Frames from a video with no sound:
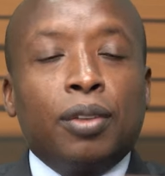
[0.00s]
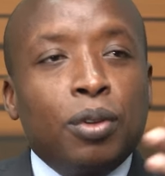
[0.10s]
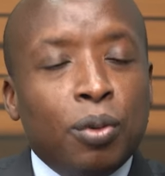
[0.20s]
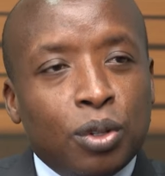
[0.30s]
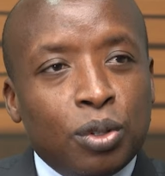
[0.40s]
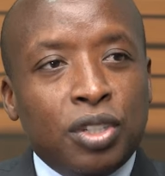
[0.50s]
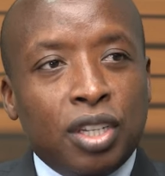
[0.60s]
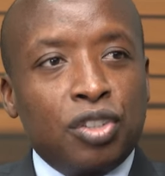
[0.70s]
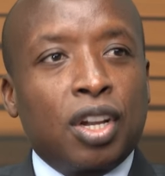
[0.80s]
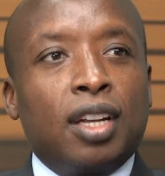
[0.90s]
If you want to
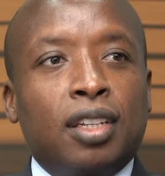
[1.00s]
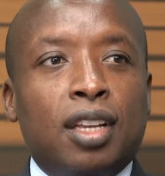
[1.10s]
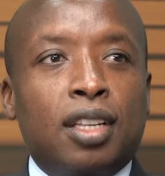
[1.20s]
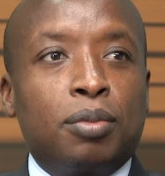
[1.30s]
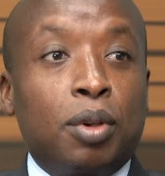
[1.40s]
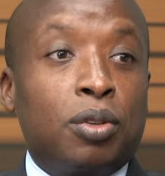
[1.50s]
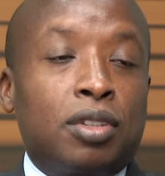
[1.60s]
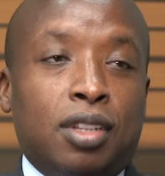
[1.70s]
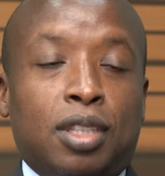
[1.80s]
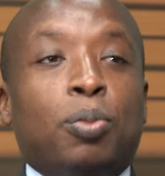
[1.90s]
change careers,
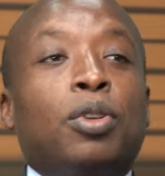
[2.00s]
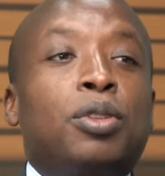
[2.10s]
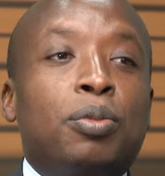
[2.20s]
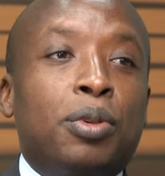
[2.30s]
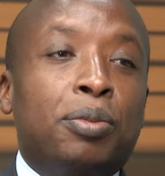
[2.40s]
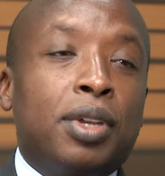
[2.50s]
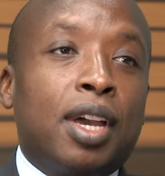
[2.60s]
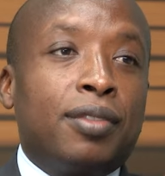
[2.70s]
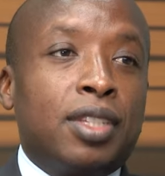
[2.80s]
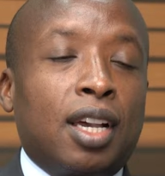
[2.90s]
because it's possible you may
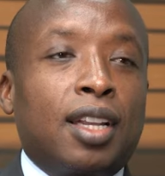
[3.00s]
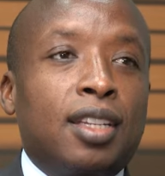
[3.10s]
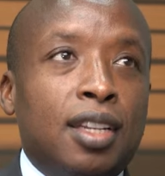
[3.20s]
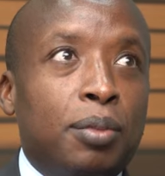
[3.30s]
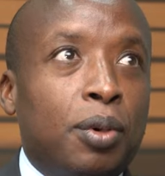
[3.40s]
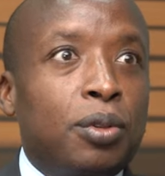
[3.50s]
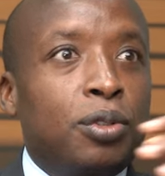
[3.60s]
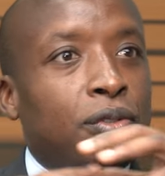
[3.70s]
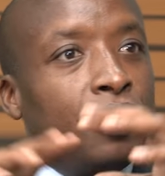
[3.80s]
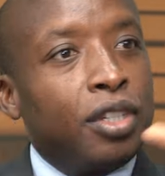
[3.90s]
have stagnated
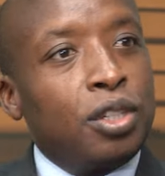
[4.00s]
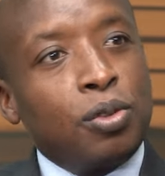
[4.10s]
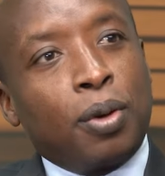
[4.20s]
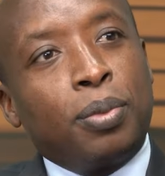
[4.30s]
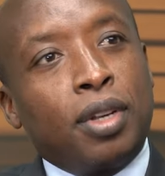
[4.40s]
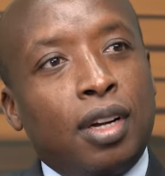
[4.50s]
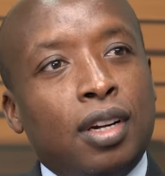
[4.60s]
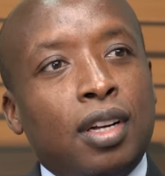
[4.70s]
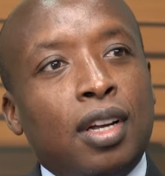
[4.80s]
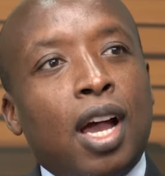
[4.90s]
because you've reached your peak,
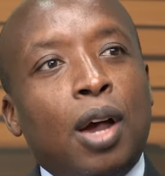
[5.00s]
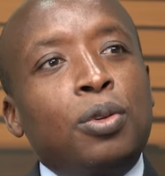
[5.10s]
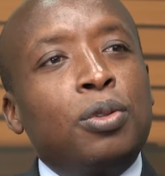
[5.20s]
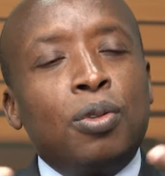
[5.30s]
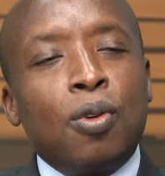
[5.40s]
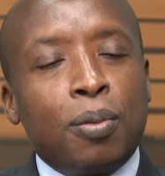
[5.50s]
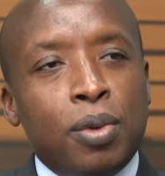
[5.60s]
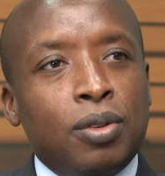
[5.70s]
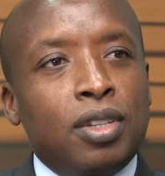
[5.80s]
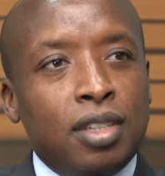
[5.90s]
how do you go
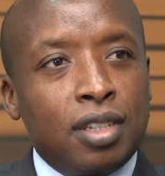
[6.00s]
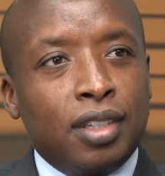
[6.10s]
about it?